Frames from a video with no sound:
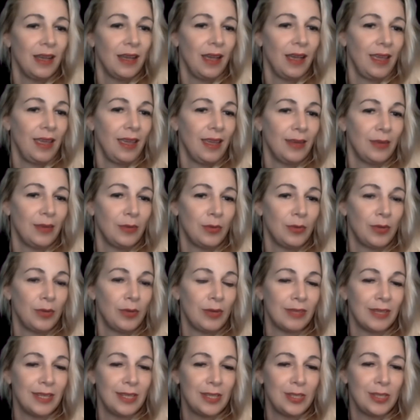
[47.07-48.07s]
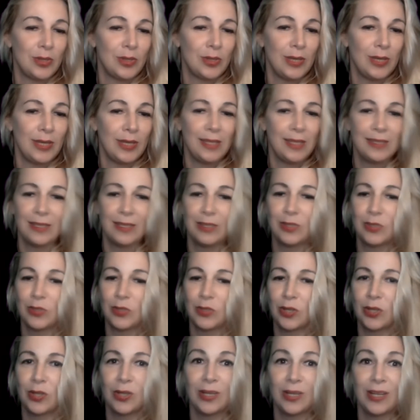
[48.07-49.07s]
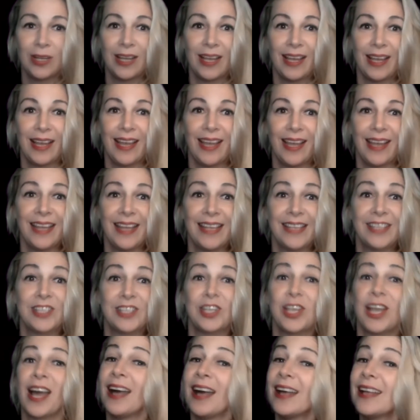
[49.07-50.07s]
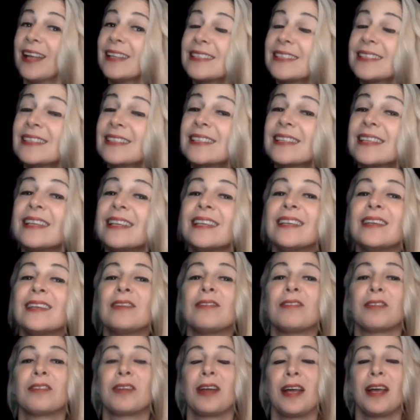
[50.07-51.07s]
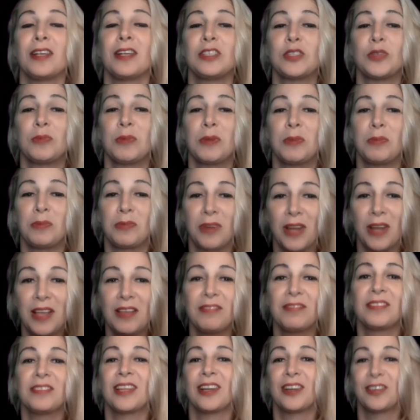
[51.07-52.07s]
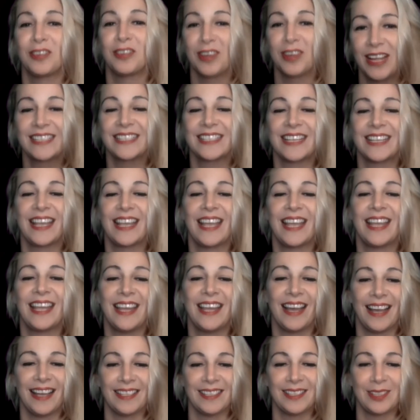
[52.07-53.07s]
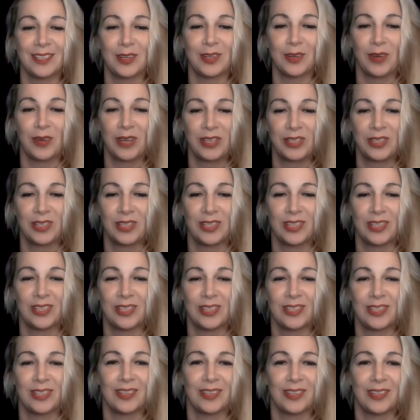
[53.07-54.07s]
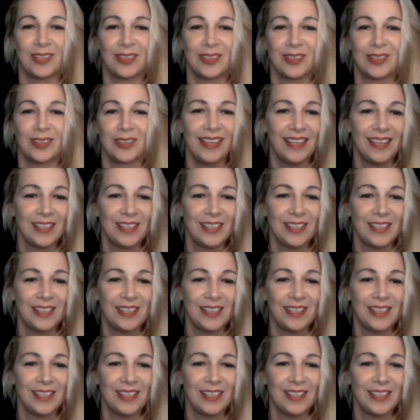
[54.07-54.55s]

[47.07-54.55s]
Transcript: And we are ready to listen to her. And as she asks, for us to be brave, direct, and ask questions, all right?